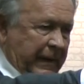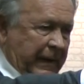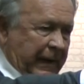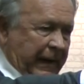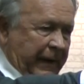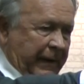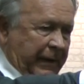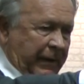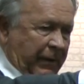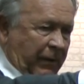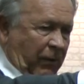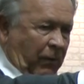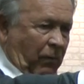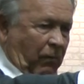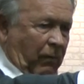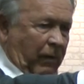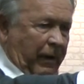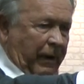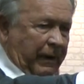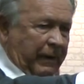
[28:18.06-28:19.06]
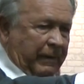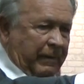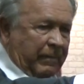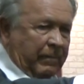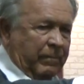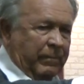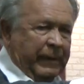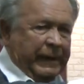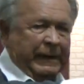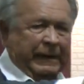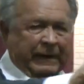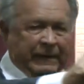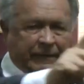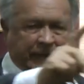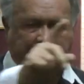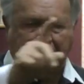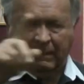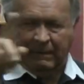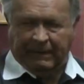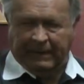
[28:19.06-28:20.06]
Let no one be
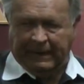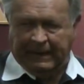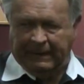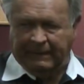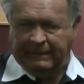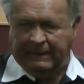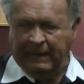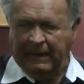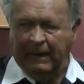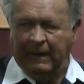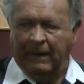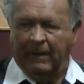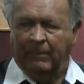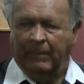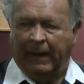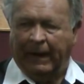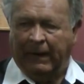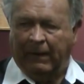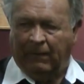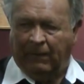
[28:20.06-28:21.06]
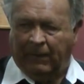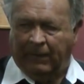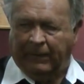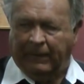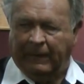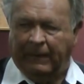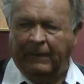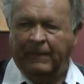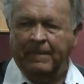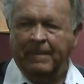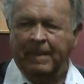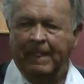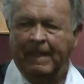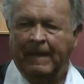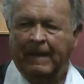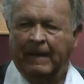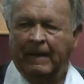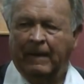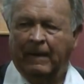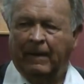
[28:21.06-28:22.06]
discouraged by order
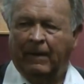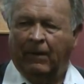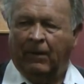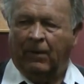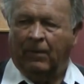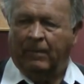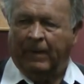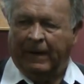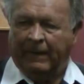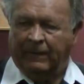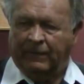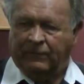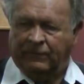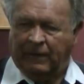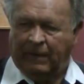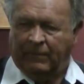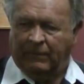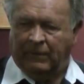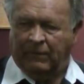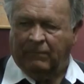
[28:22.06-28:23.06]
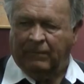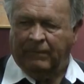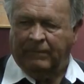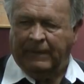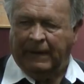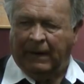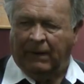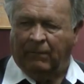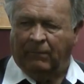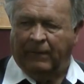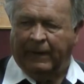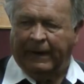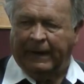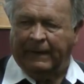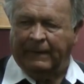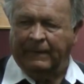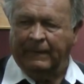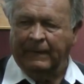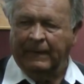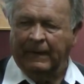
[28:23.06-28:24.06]
or by the subject we dealt
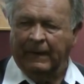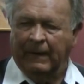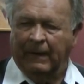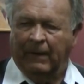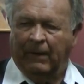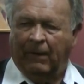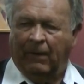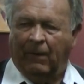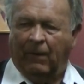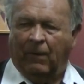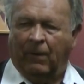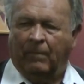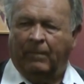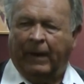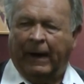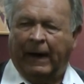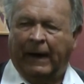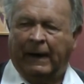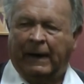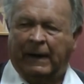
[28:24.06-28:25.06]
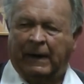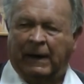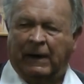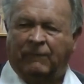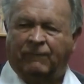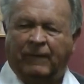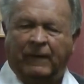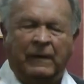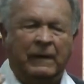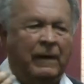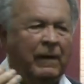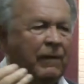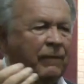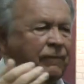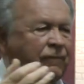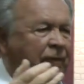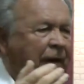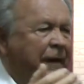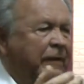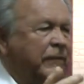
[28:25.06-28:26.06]
with or by even
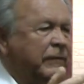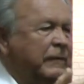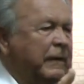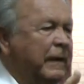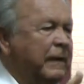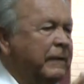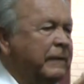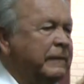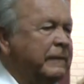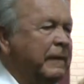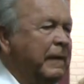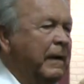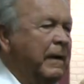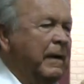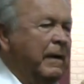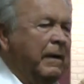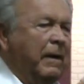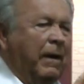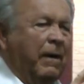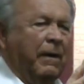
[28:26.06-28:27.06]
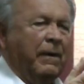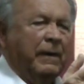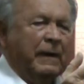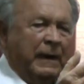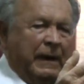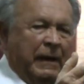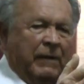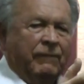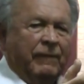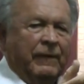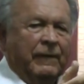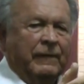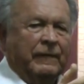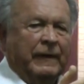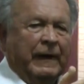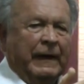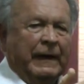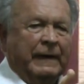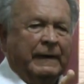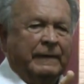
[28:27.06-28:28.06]
offenses or even
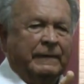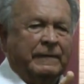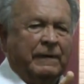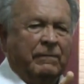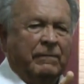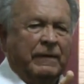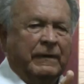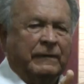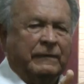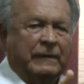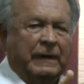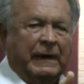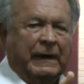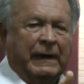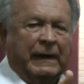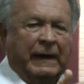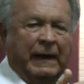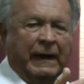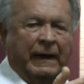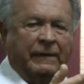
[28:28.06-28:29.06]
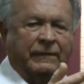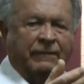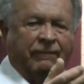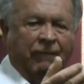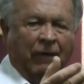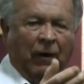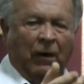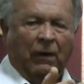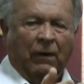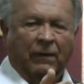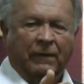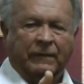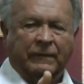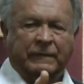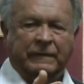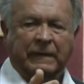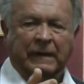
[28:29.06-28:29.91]
things that we see as flaws